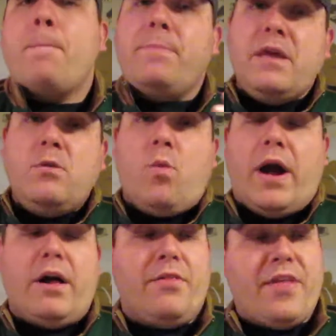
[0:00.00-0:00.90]

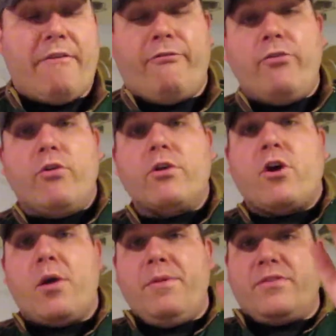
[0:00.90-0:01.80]
Meanwhile, that
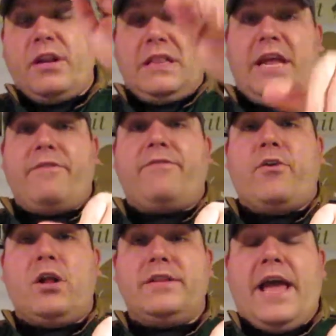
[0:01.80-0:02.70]
fluorocarbon is going to let it
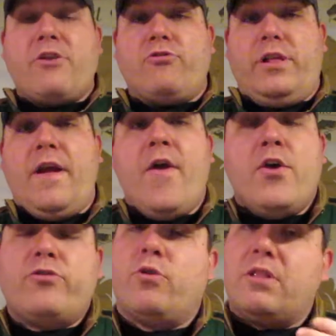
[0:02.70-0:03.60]
fall naturally.
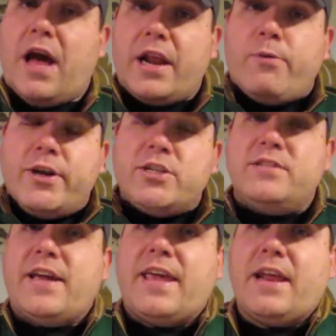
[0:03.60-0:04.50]
So a lot of
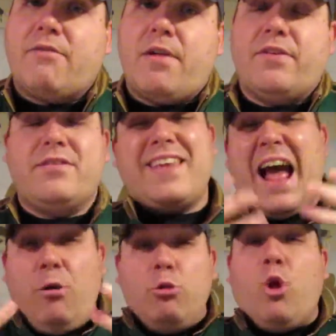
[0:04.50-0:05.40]
questions I get around this is,
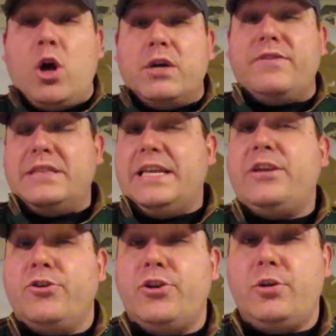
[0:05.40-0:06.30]
how long of a
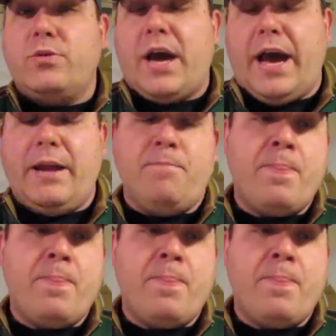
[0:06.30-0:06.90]
leader do you tie?